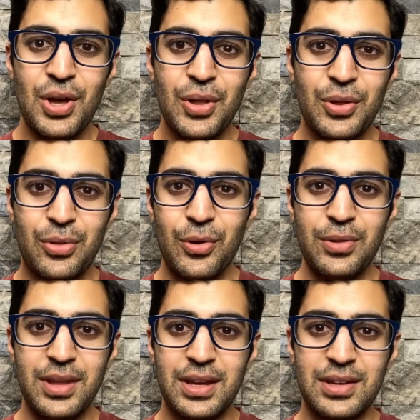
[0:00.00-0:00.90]
The third
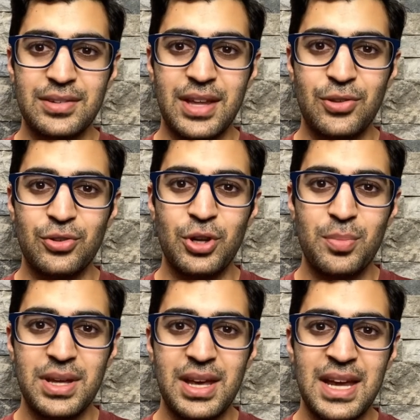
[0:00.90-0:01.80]
thing is that there's going to
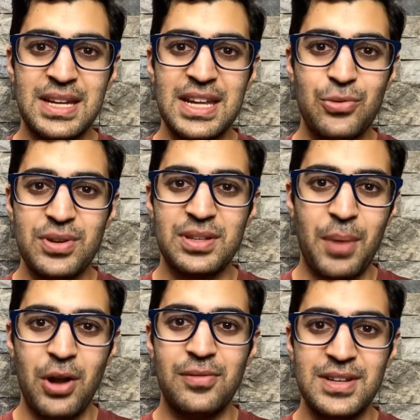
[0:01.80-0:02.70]
be a decreased
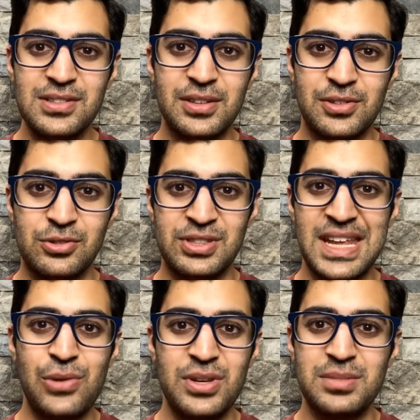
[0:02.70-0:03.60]
amount of insulin. There's
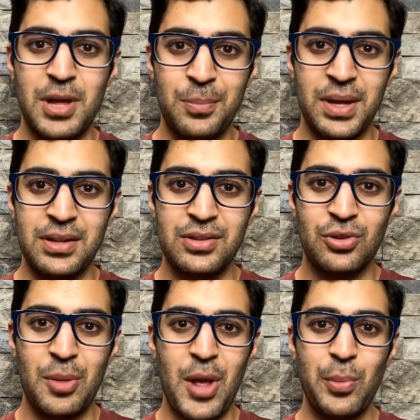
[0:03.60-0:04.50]
decreased mailmen. So
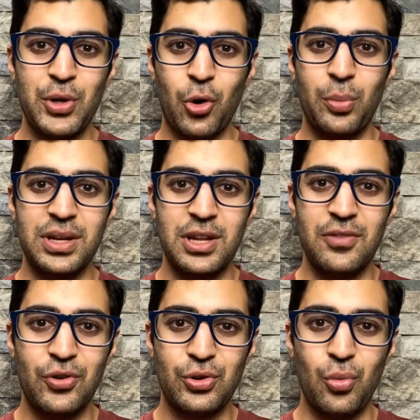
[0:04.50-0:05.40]
the mailmen normally
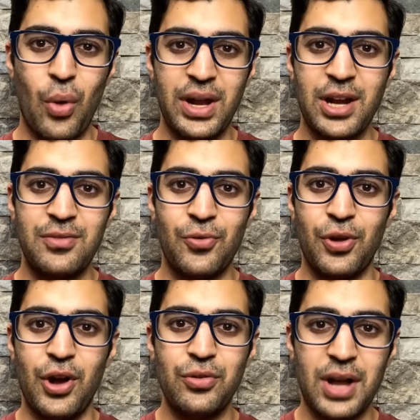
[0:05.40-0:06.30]
deliver to 1 out of every
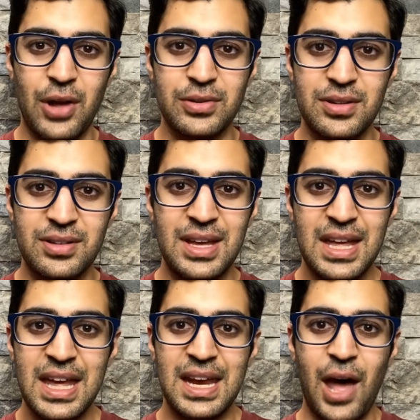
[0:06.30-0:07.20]
100 houses.
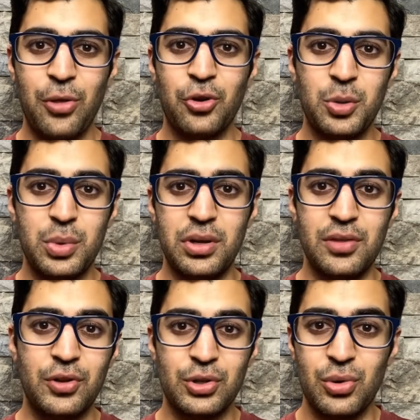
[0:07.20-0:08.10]
Now they're going to be
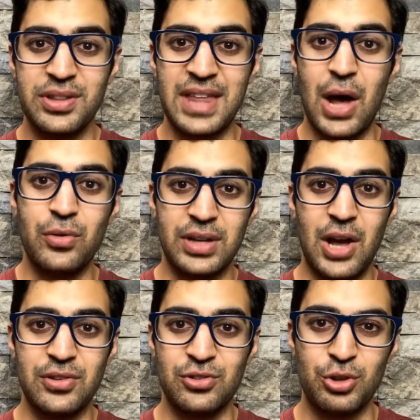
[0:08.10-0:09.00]
delivering to 1,000
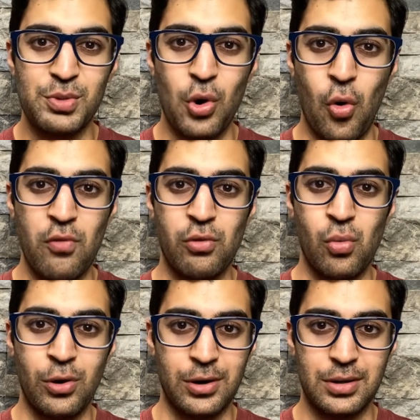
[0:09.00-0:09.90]
houses. They're going to be
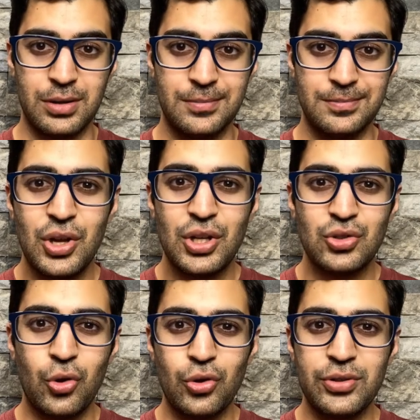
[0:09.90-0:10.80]
overworked. So
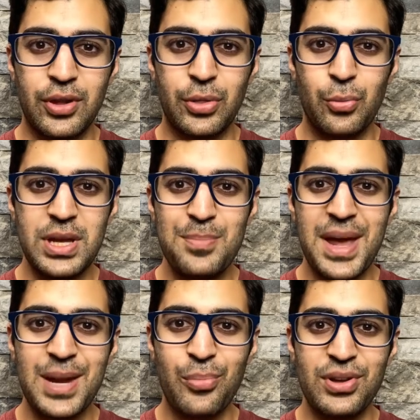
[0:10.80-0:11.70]
those are the three
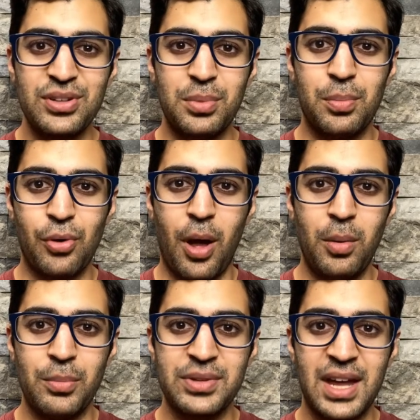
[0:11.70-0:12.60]
main principal
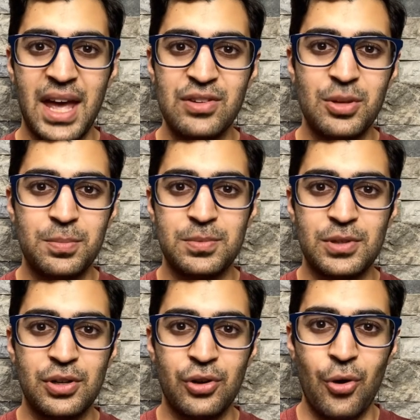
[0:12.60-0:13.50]
problems that ends up
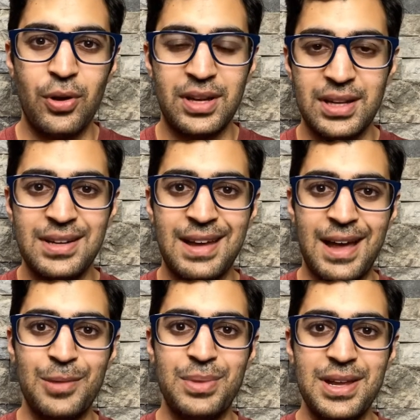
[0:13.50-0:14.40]
occurring in
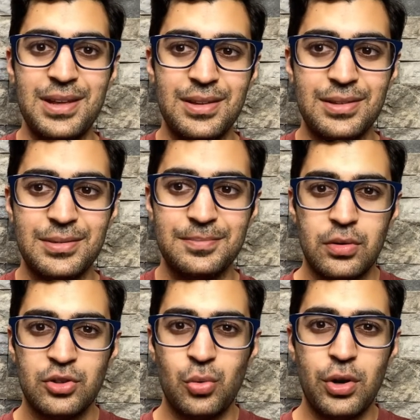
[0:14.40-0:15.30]
diabetes.
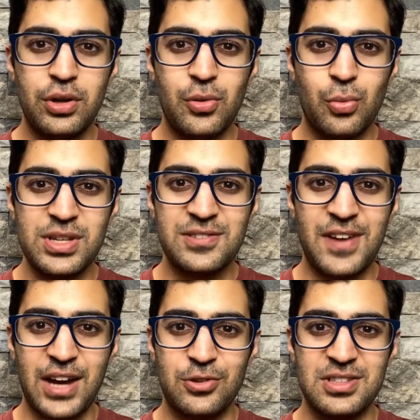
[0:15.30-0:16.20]
So what are the risk
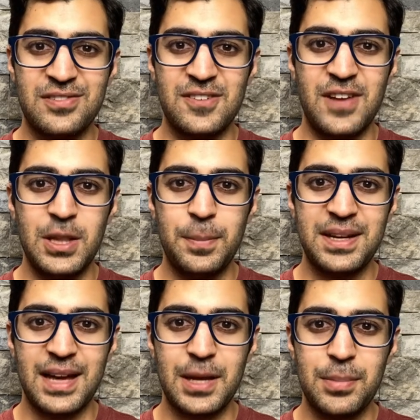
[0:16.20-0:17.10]
factors of developing
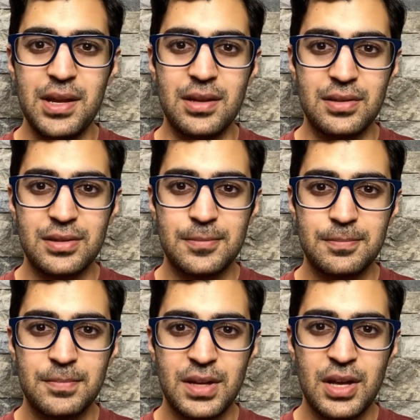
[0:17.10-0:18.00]
diabetes?
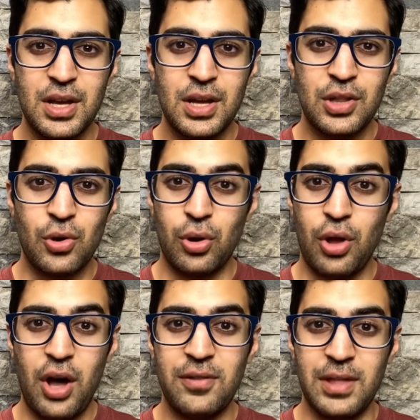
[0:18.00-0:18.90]
There are a
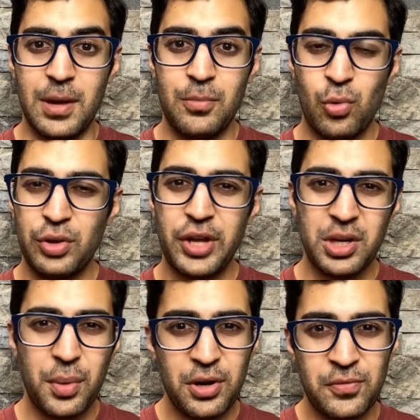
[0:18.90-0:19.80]
lot of them. We'll talk
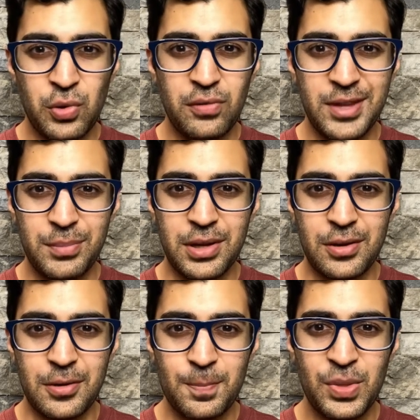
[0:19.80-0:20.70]
about a few of them
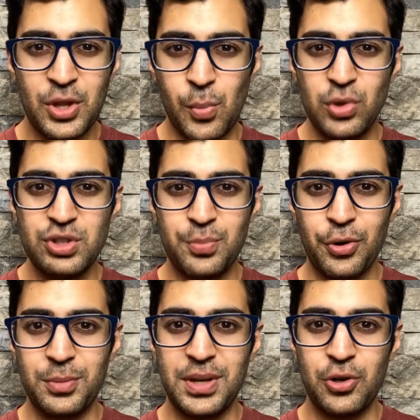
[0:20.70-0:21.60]
here, the most
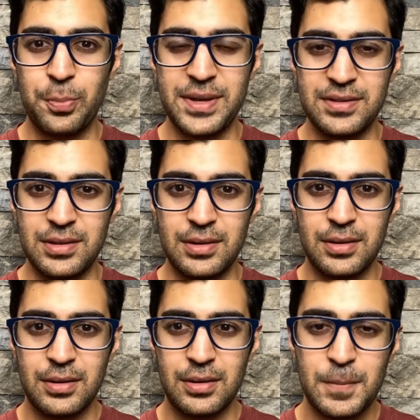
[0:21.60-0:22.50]
important being obesity.
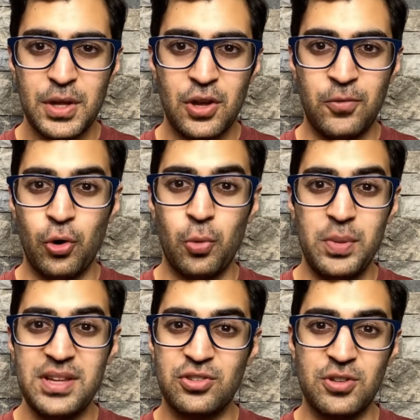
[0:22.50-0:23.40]
If you're
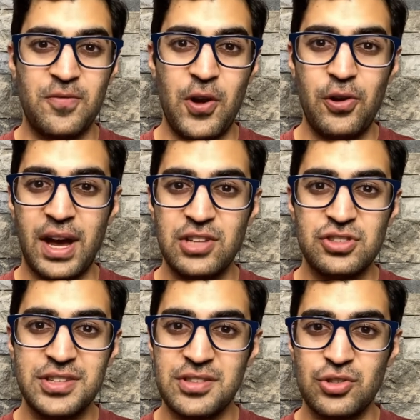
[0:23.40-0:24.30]
obese, there's a very high
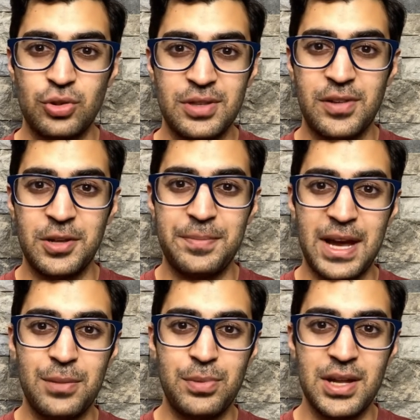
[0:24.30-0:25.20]
chance that you'll develop
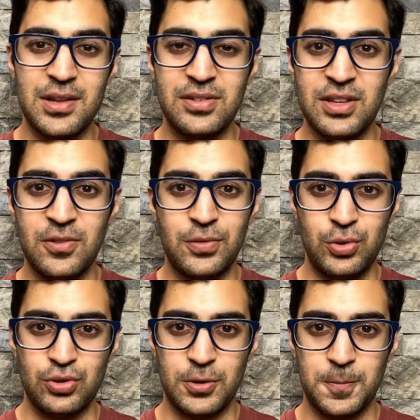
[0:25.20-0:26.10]
diabetes in the
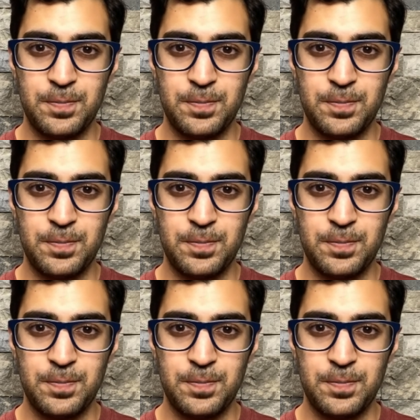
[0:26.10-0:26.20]
future.